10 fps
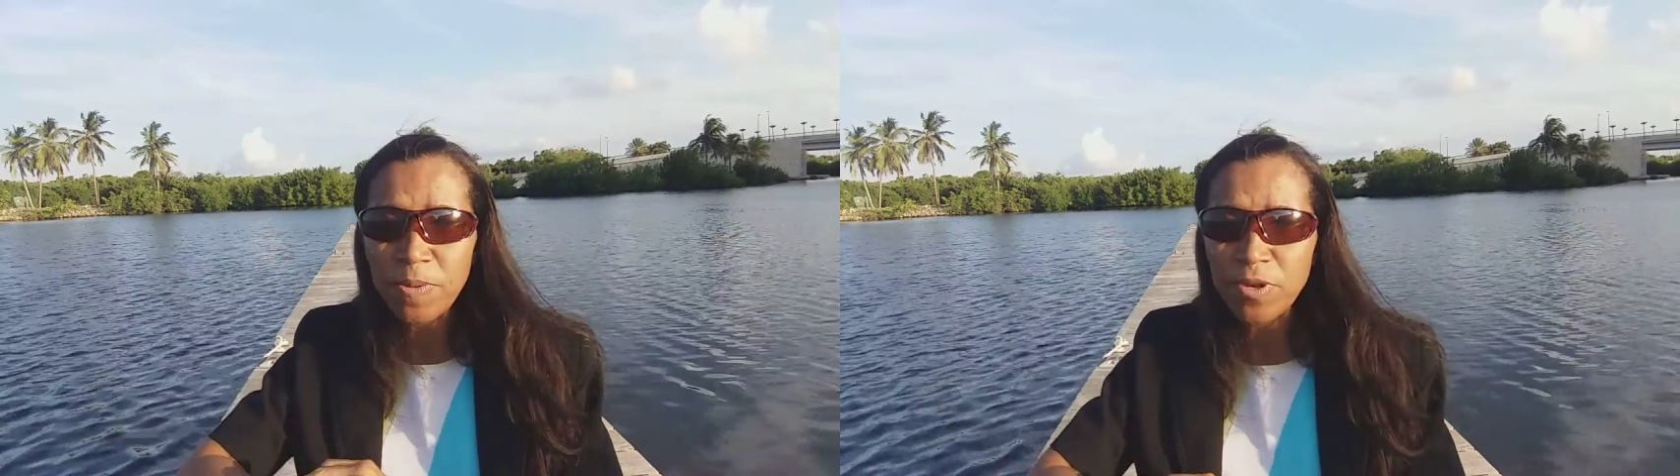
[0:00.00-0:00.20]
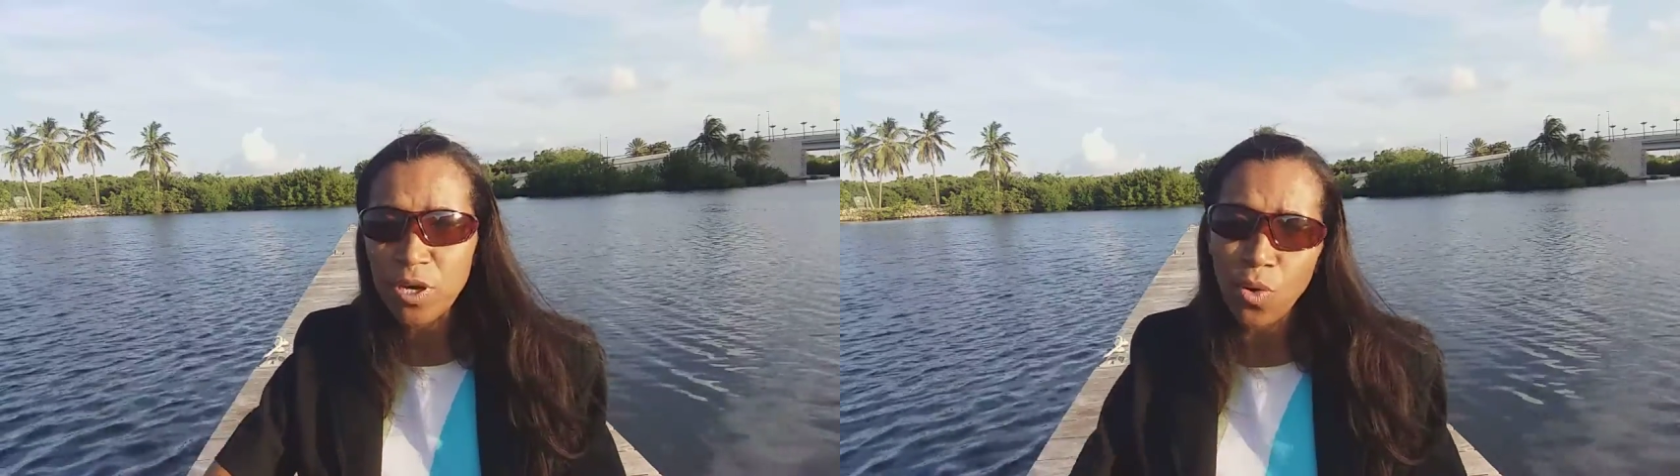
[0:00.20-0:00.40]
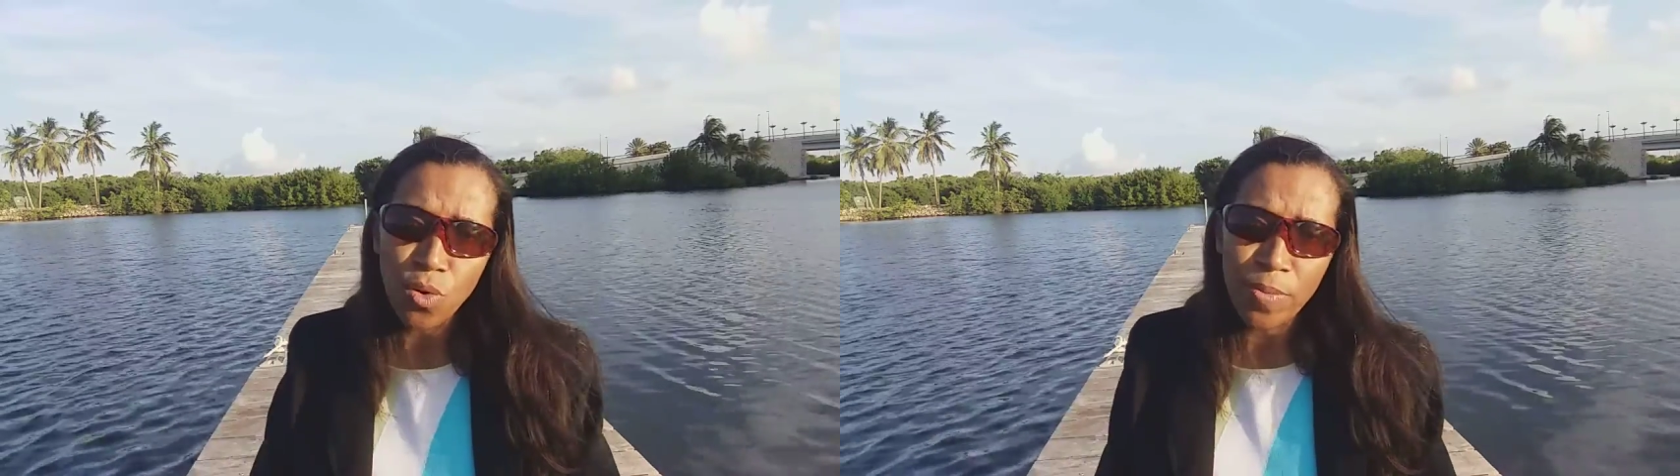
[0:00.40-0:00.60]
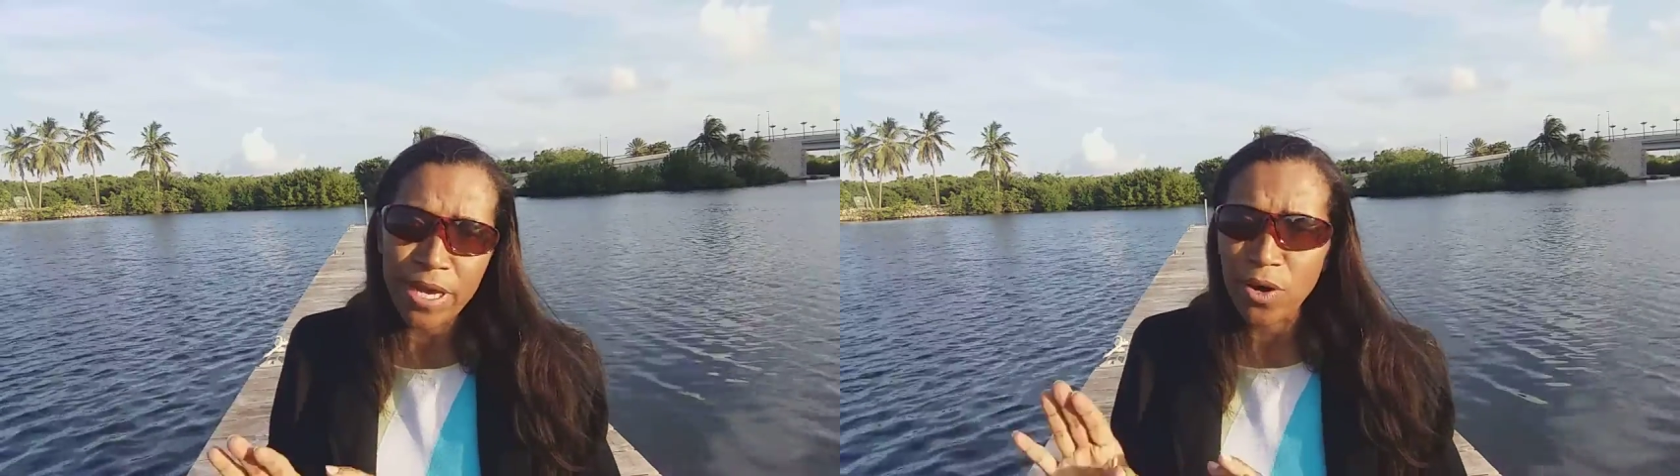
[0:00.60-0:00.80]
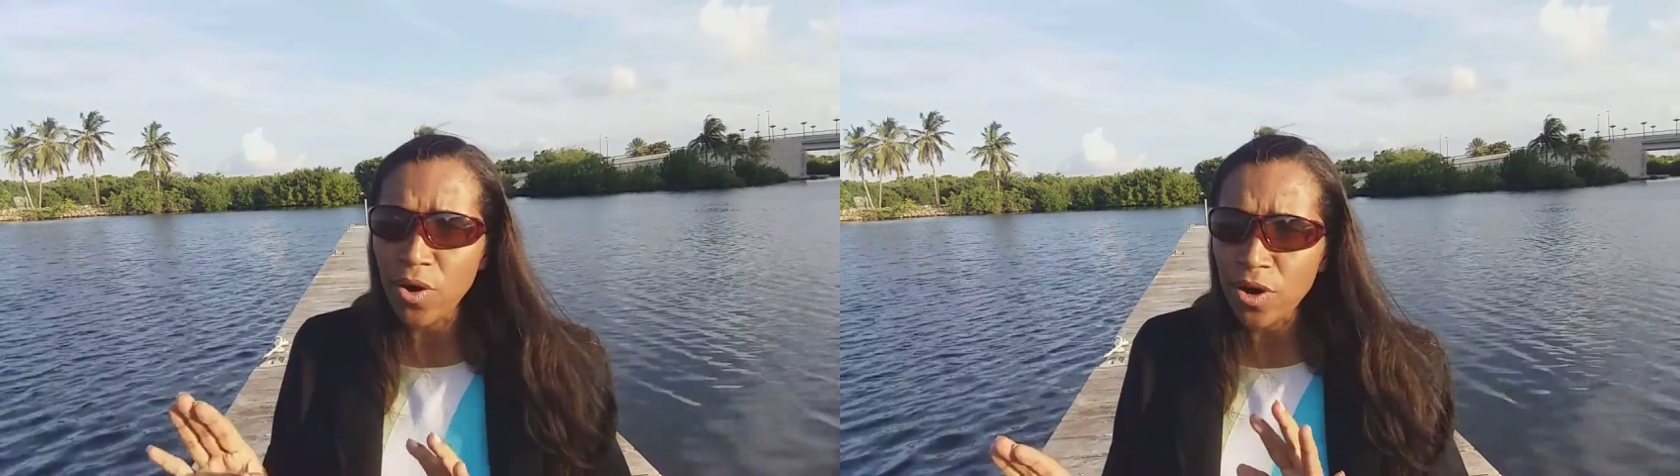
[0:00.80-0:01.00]
people say, oh
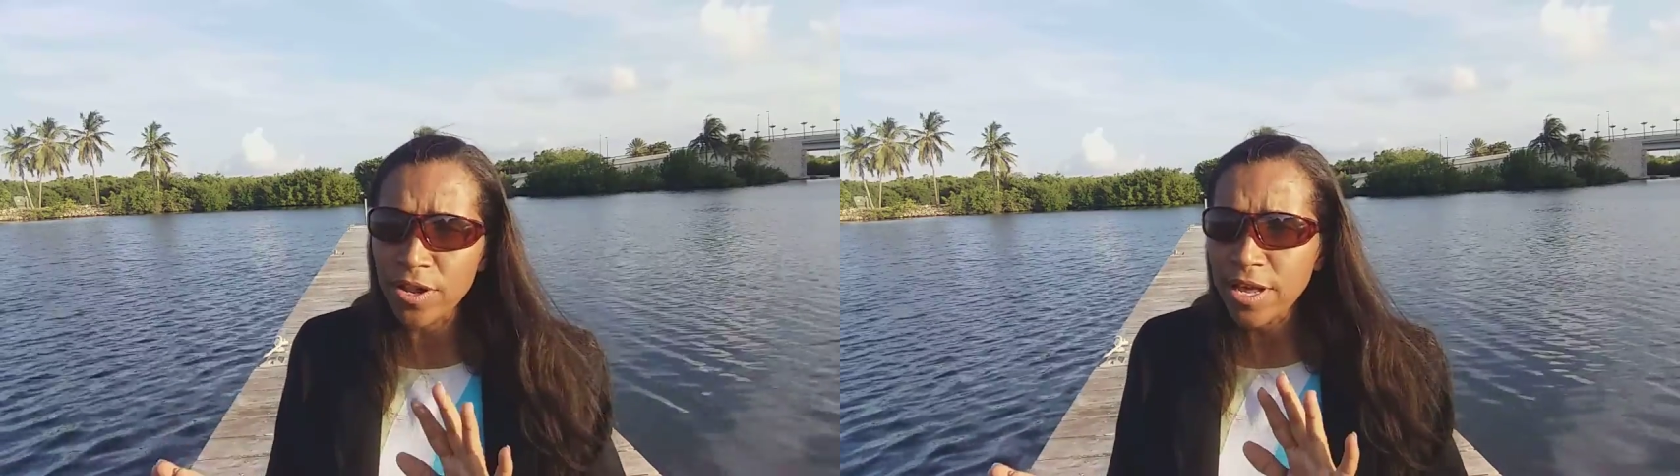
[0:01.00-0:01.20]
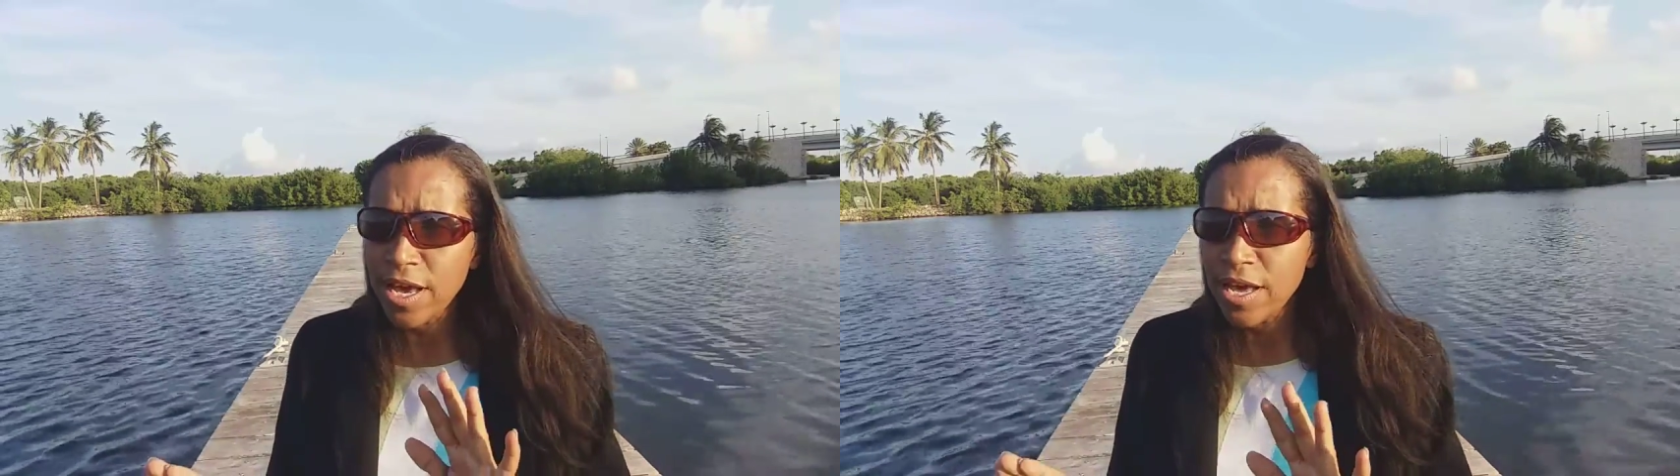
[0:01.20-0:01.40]
my God,